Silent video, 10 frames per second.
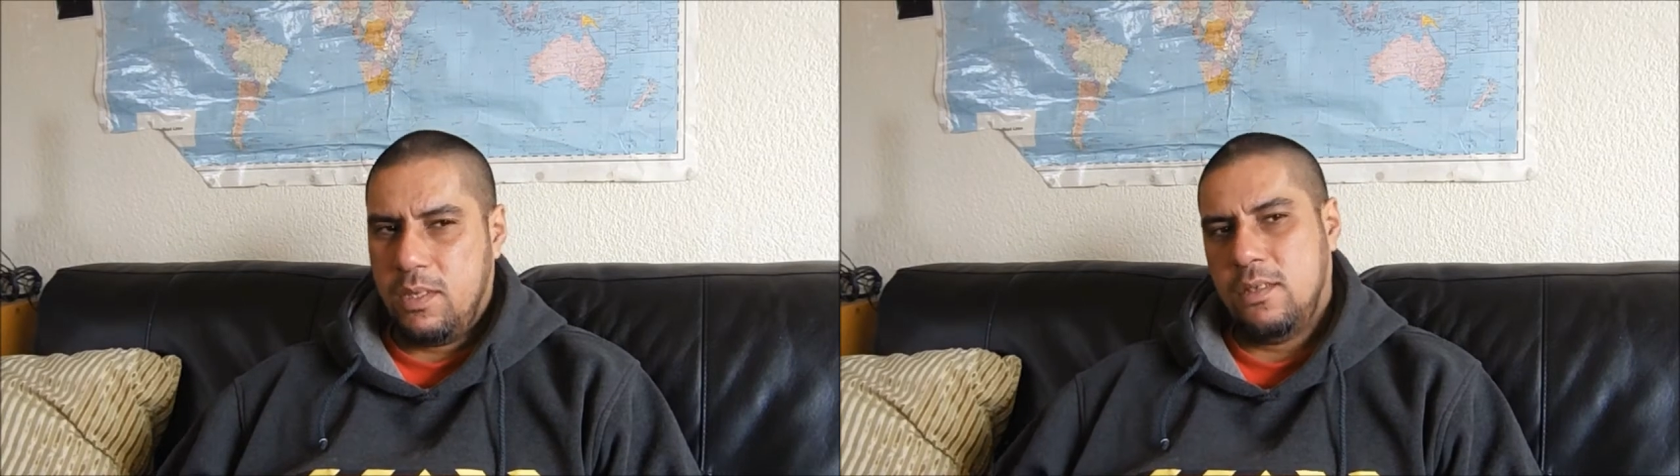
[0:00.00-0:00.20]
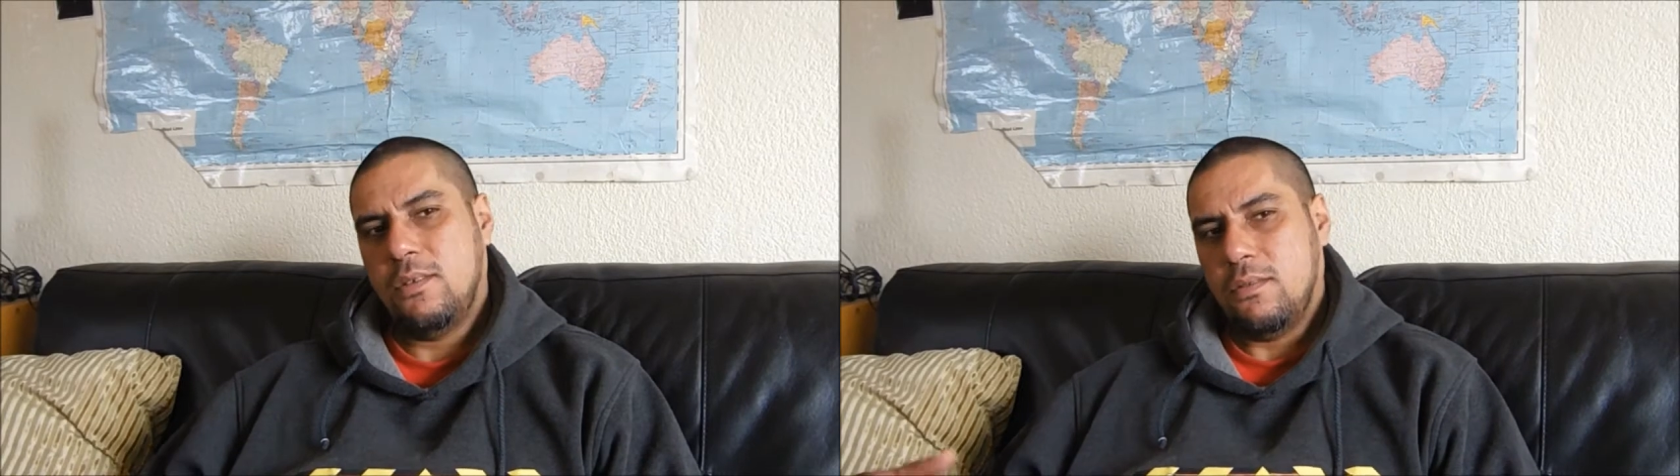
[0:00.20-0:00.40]

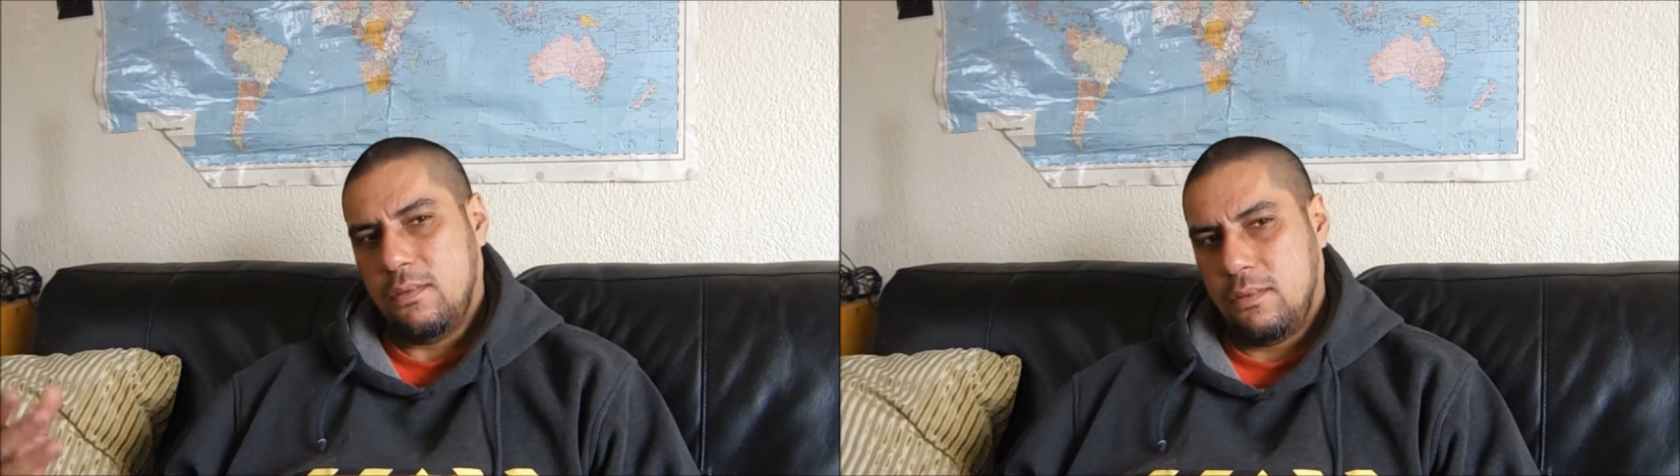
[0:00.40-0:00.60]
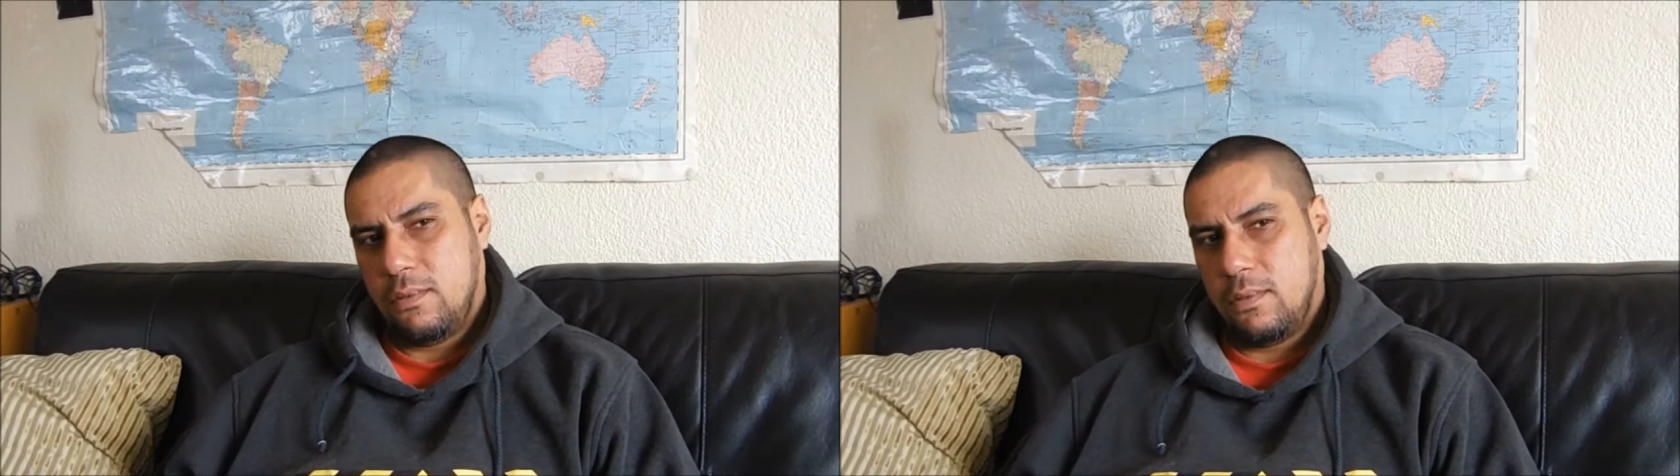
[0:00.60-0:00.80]
into
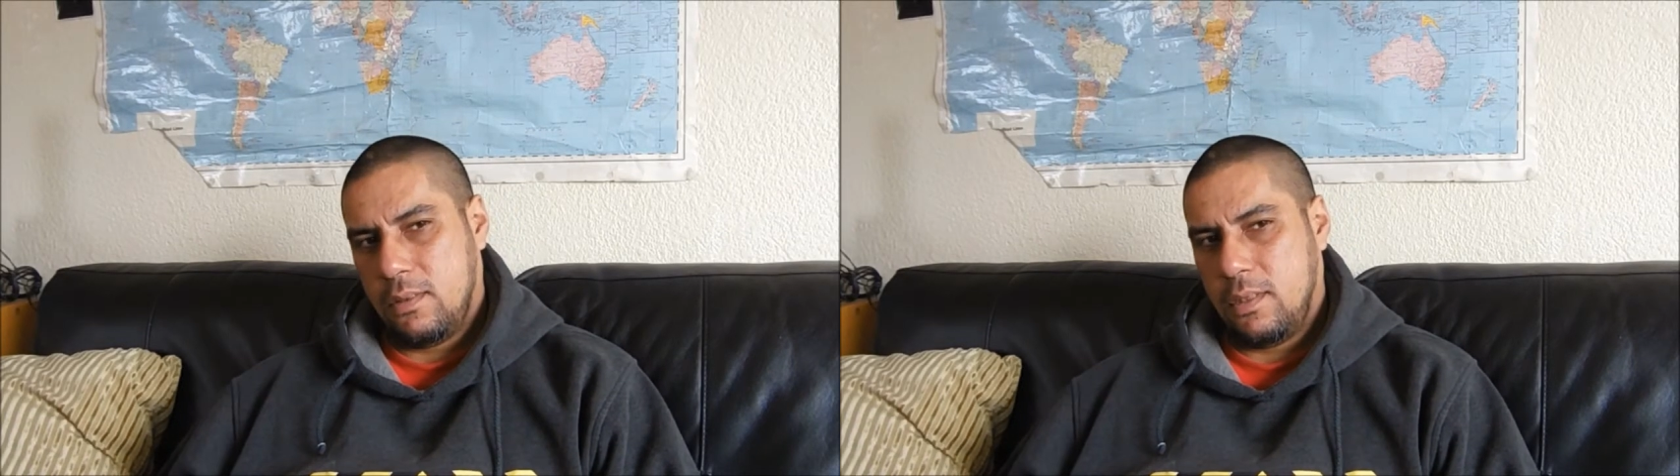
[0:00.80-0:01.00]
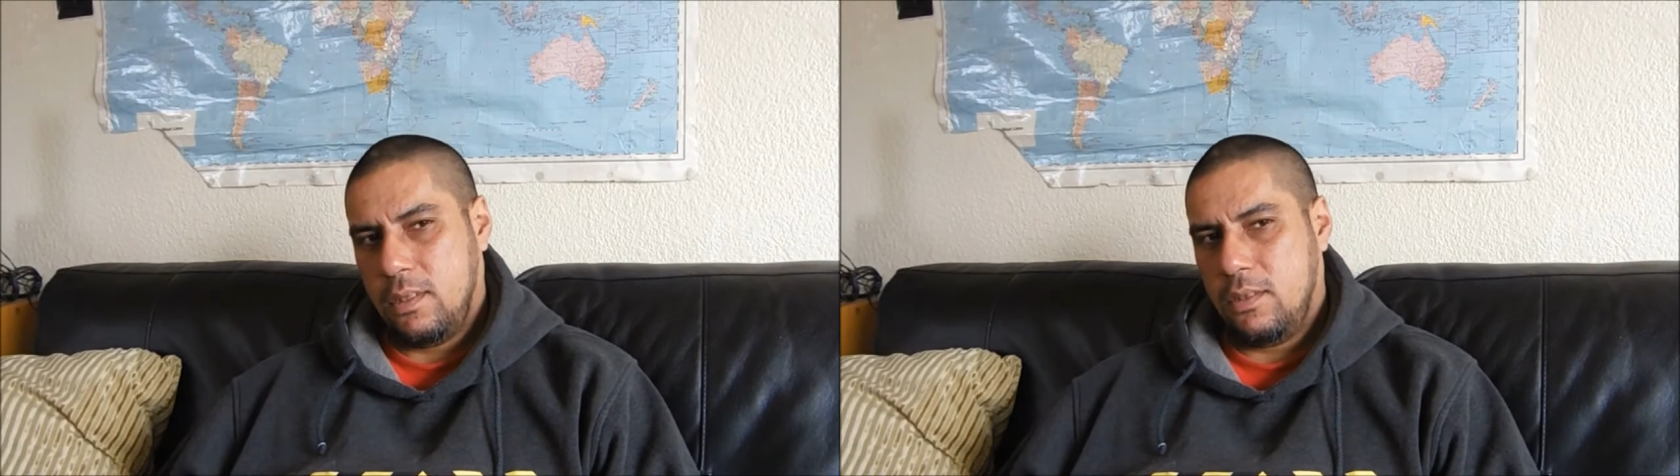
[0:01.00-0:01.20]

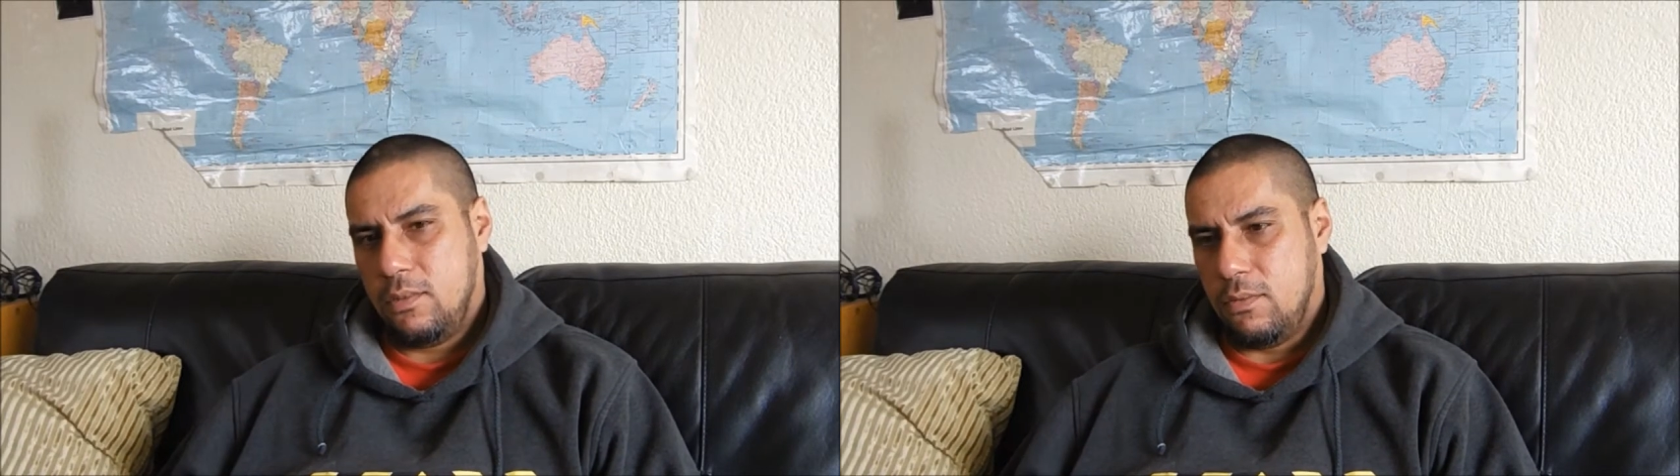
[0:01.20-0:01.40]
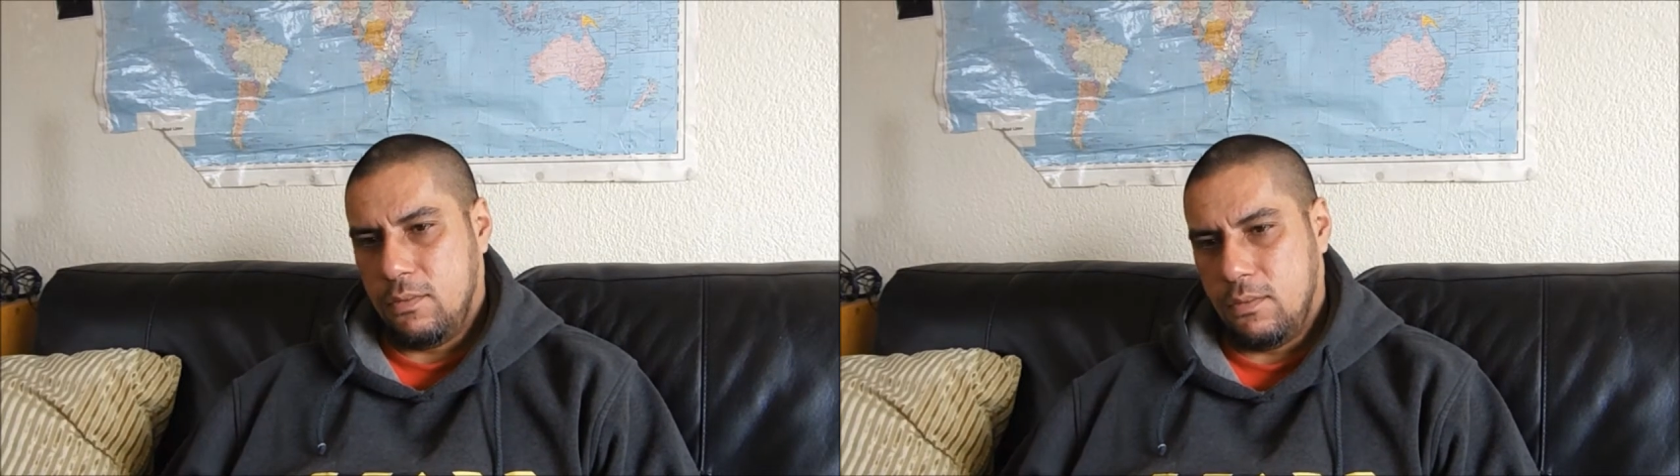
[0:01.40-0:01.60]

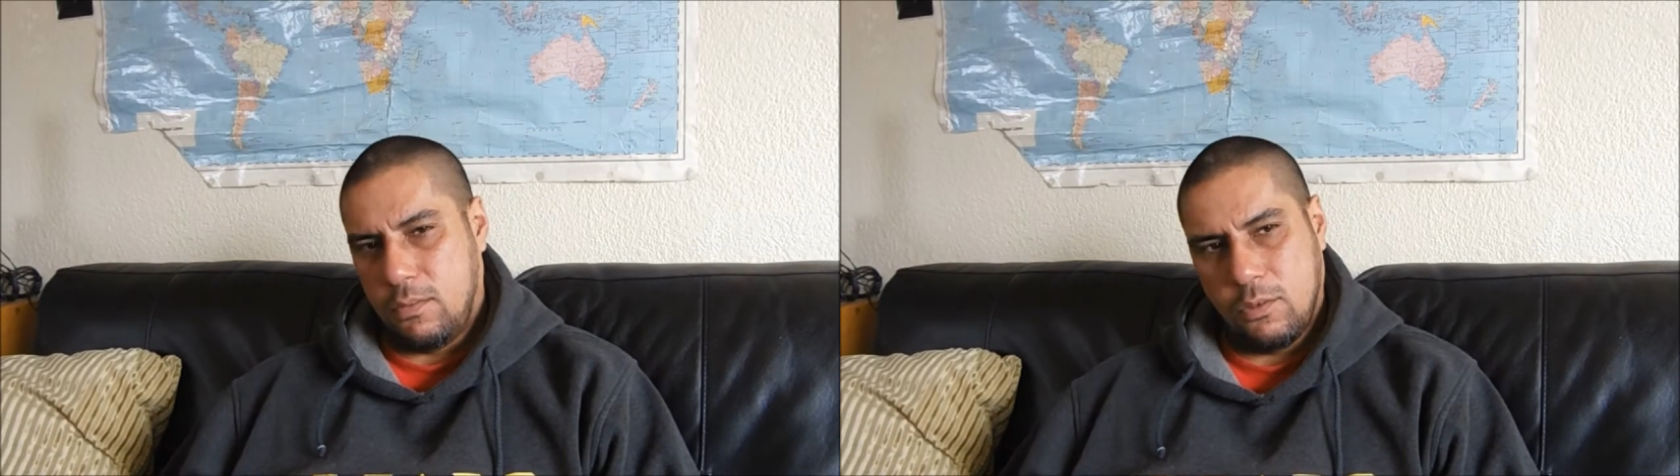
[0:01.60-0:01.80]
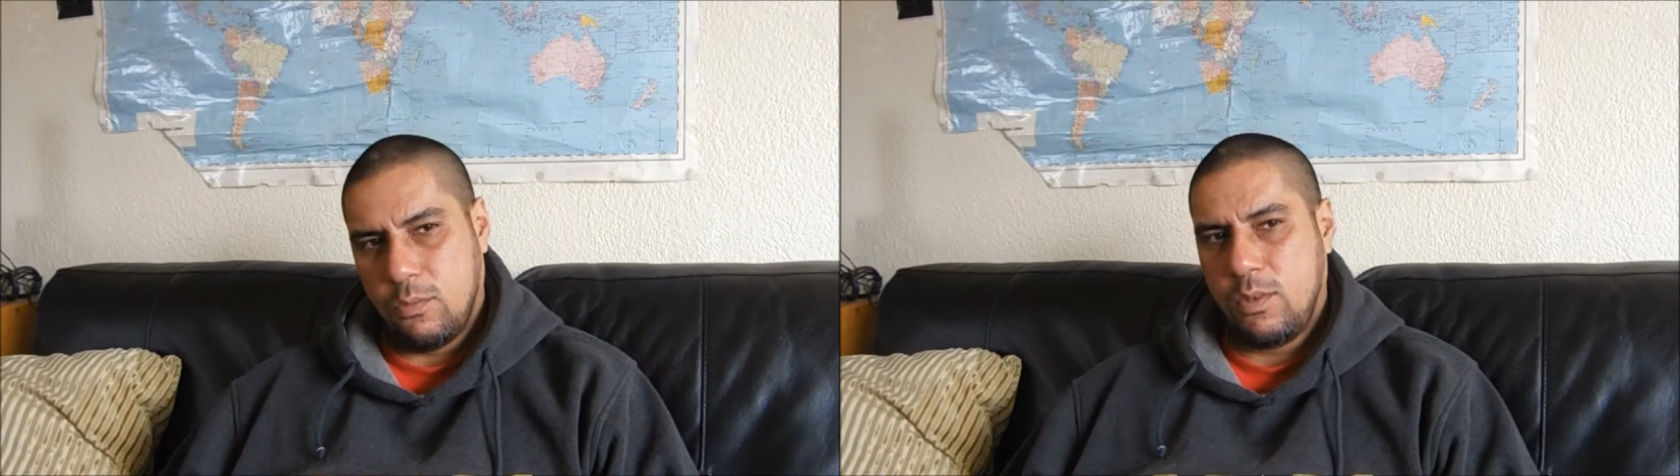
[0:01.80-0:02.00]

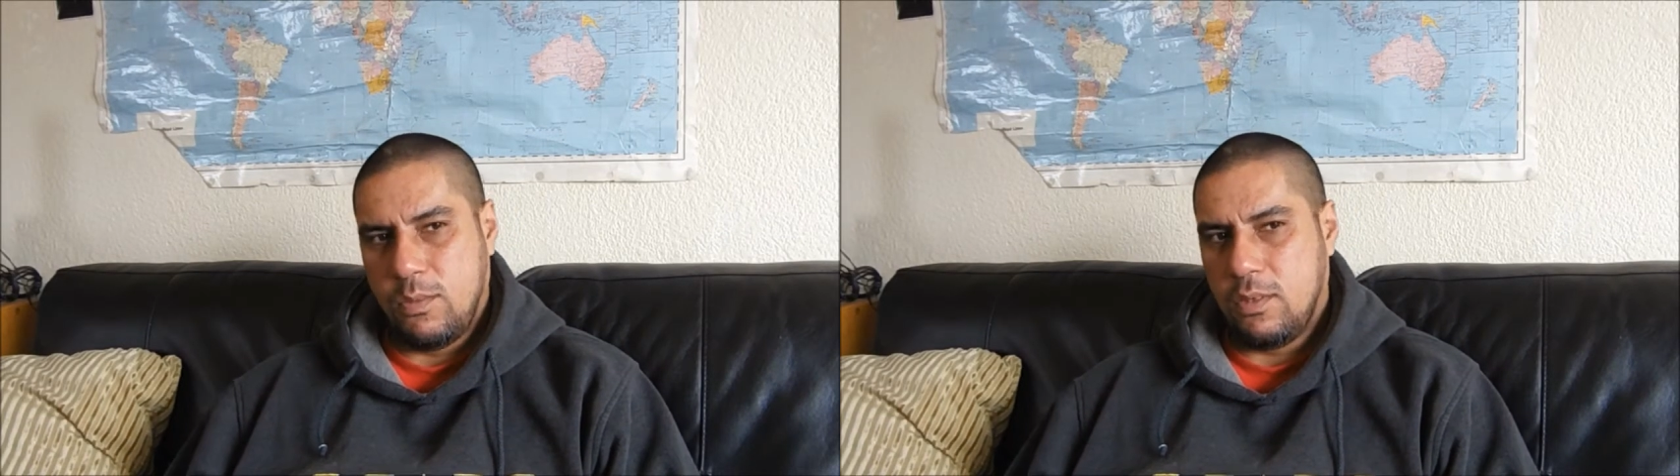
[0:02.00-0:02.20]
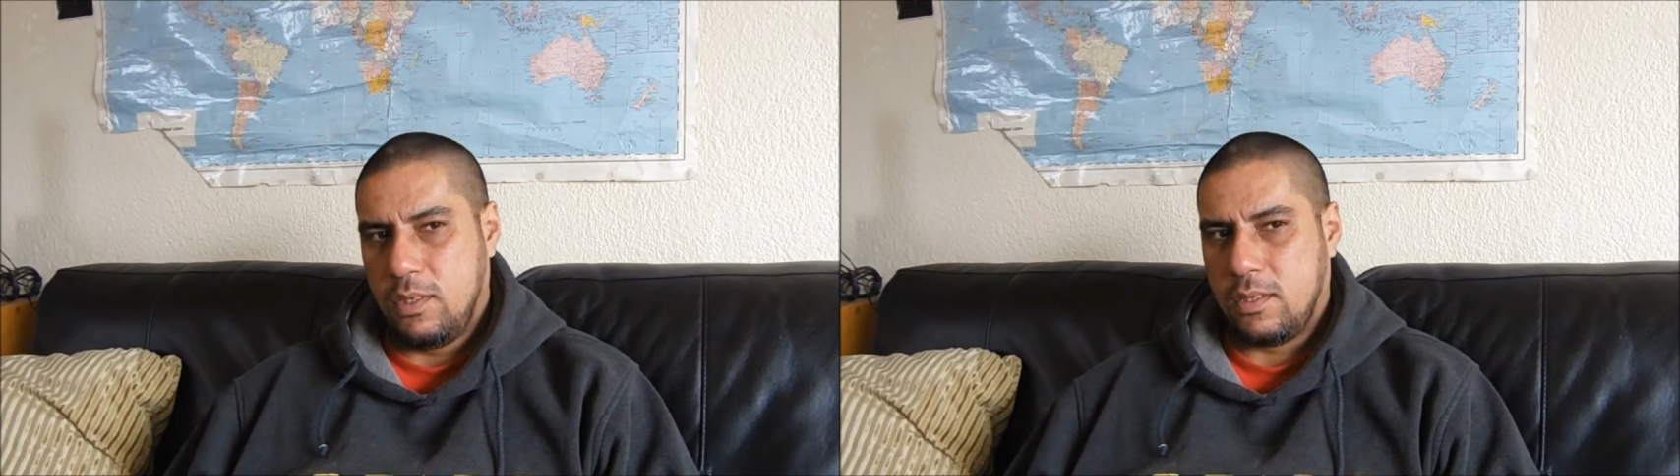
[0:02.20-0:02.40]
normal
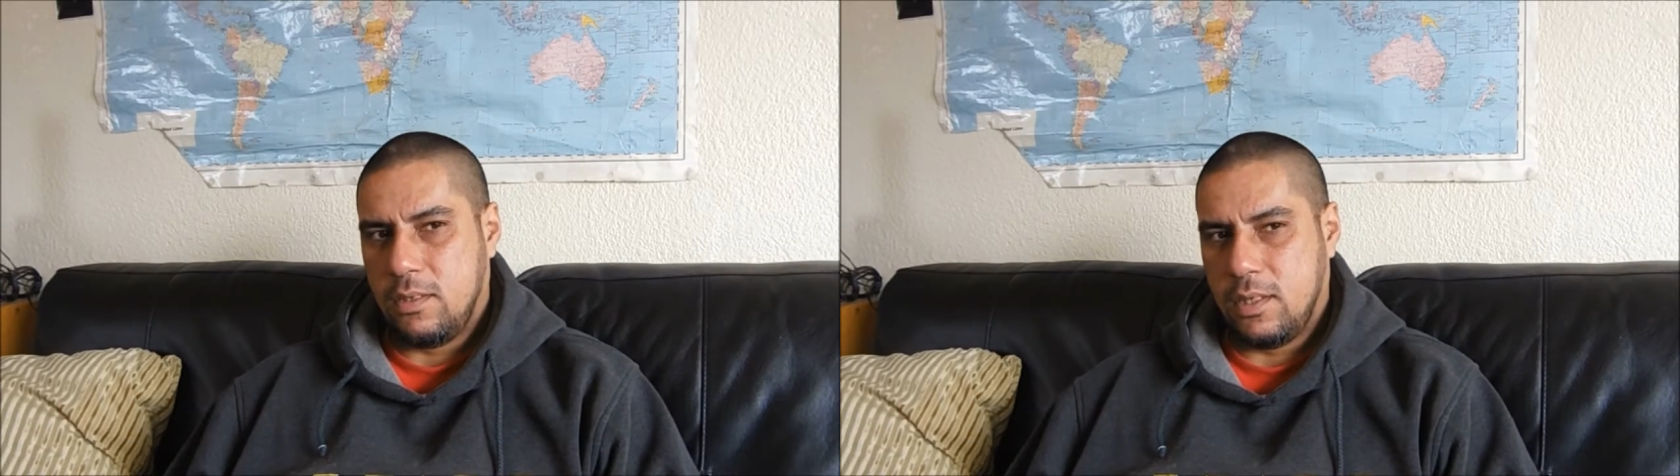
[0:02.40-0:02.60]
music,